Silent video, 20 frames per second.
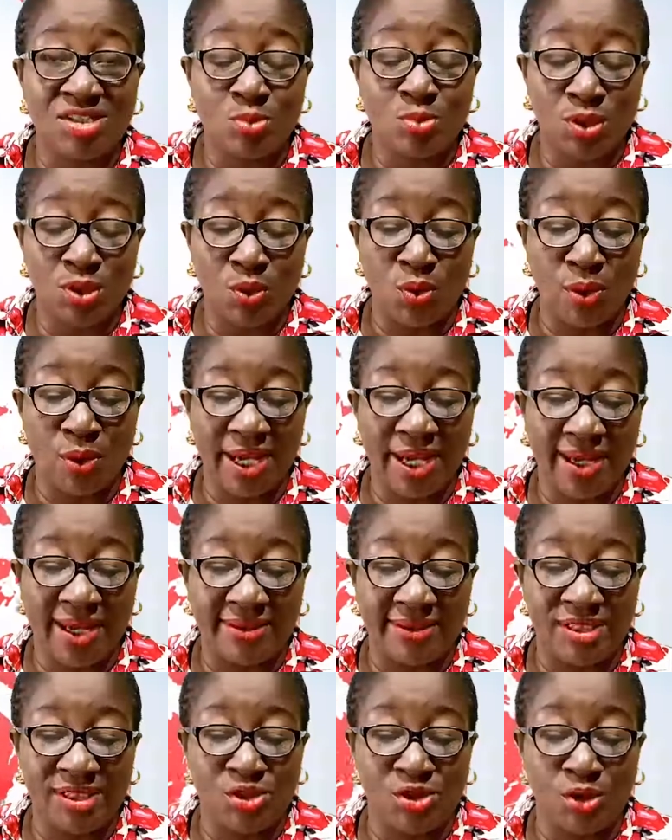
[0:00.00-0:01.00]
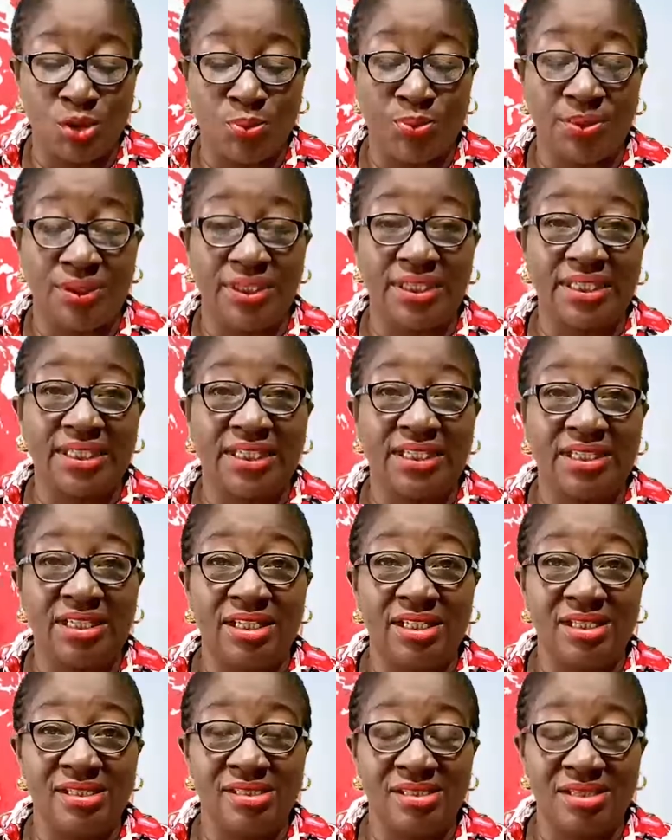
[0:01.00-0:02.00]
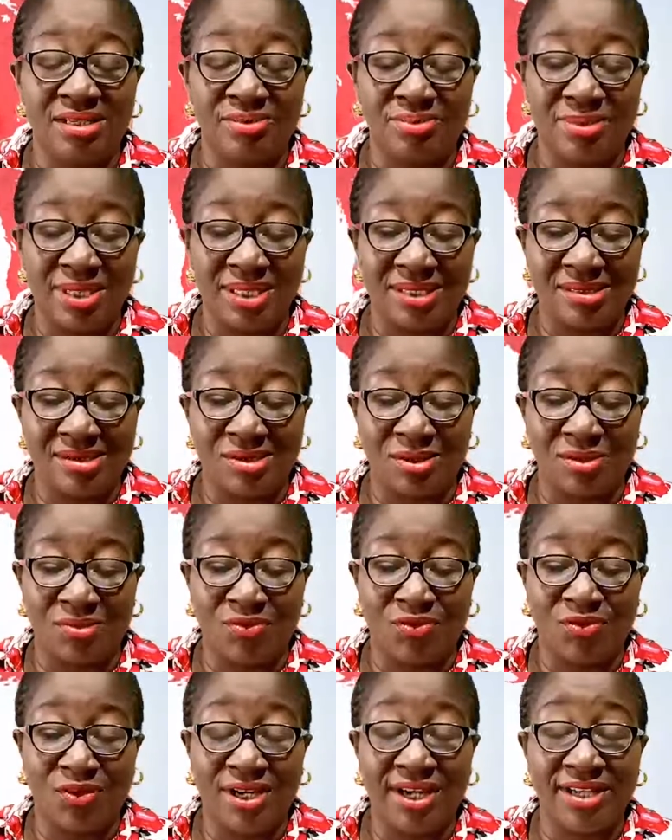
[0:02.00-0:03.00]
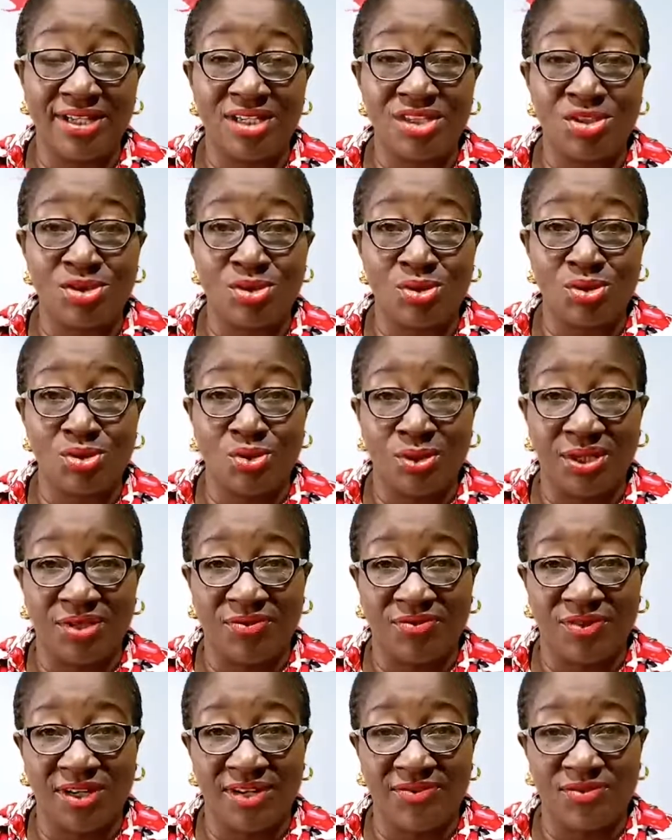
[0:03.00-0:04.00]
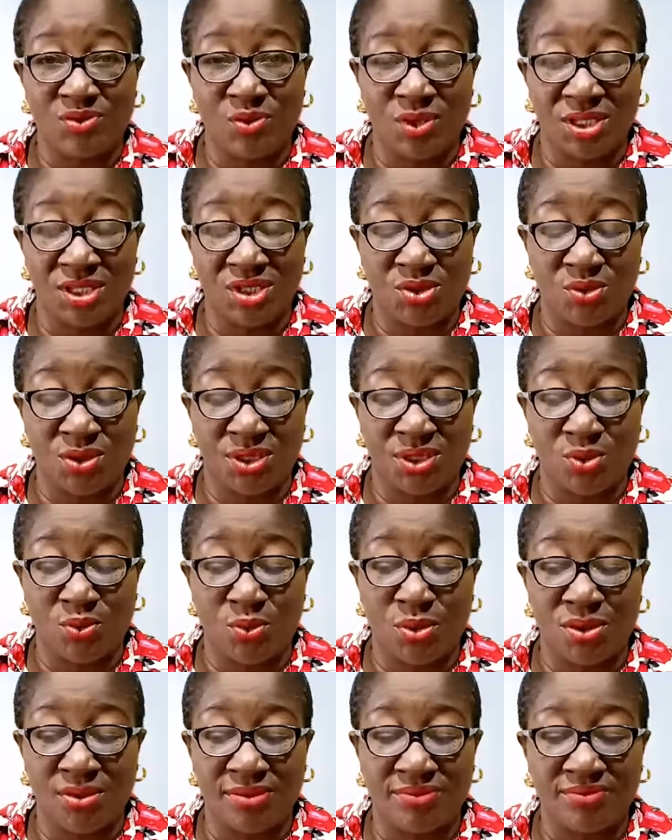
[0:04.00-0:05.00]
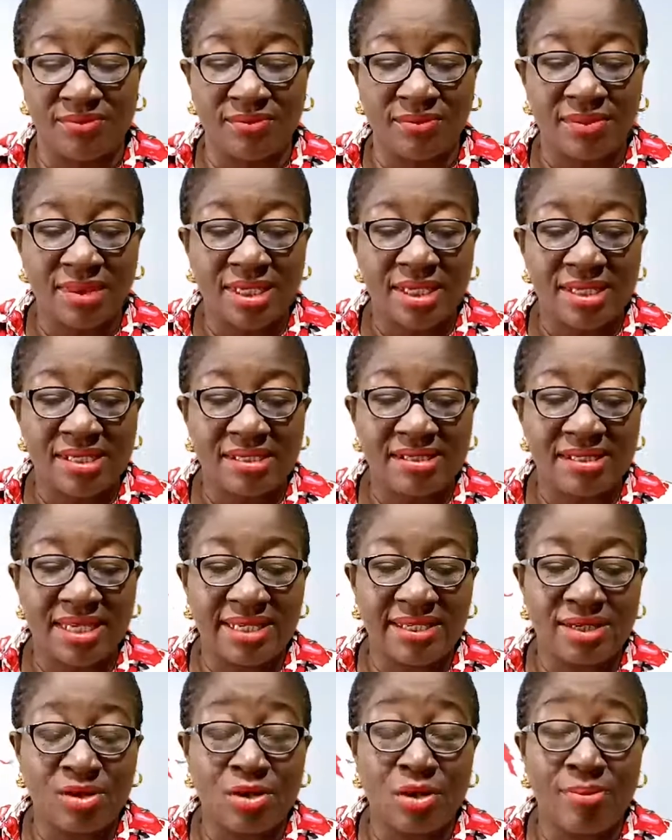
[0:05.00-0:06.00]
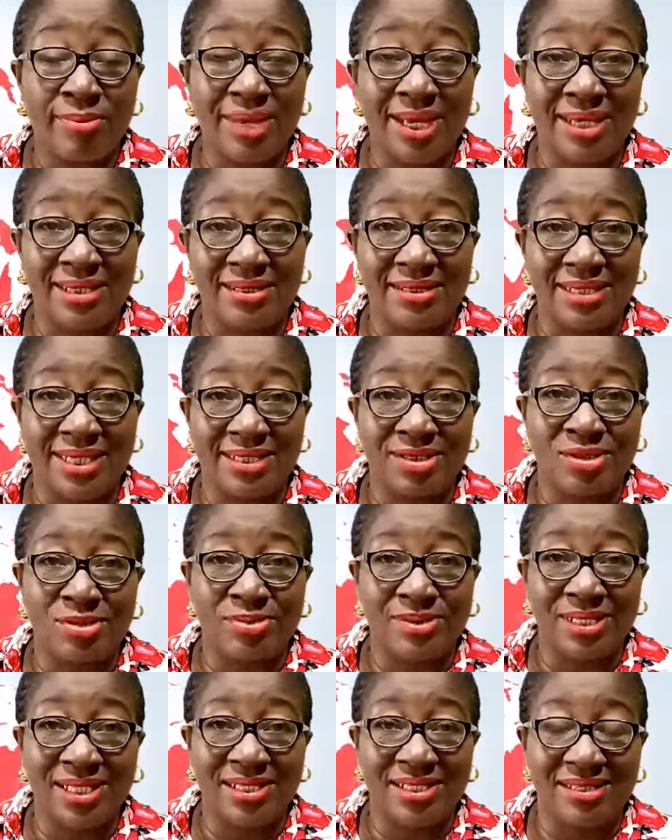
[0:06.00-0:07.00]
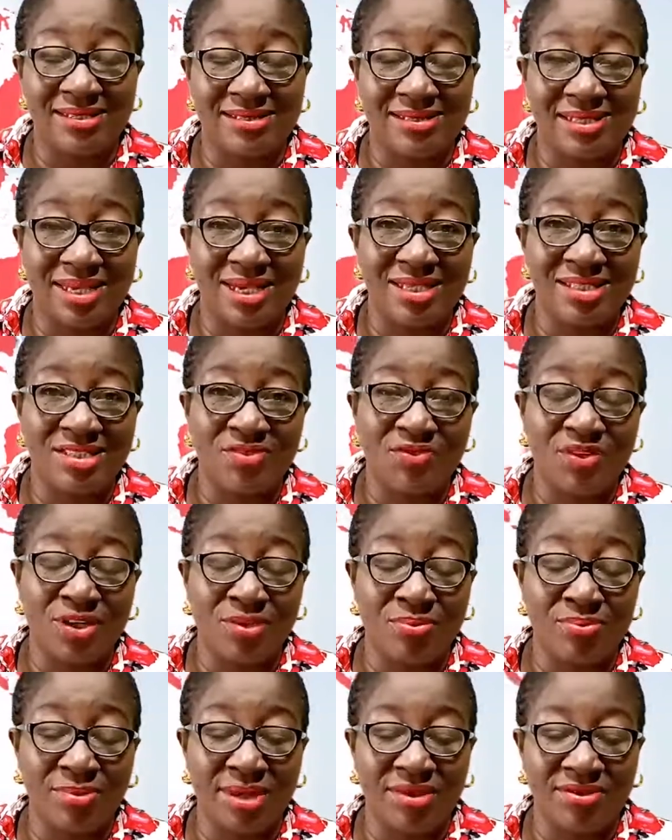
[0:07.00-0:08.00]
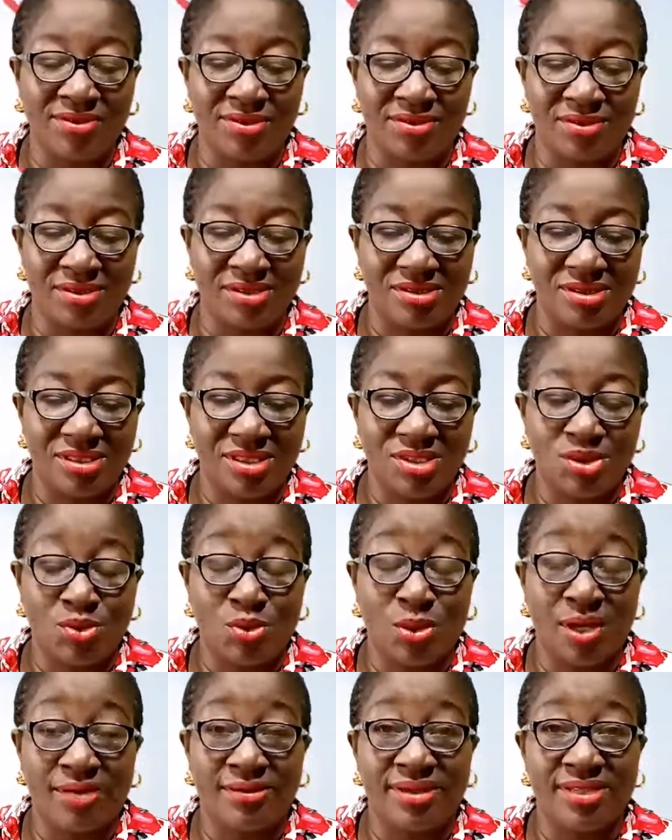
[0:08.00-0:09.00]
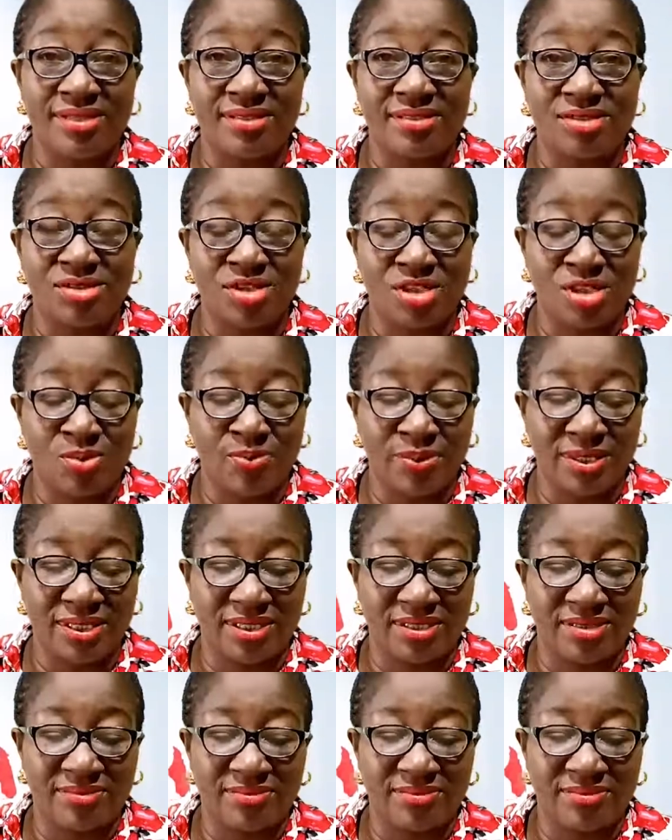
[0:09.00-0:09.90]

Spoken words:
Muyiwa Adejobi, in a statement on Friday, June 25, 2021, said the command adopted a scientific method to arrest the suspect.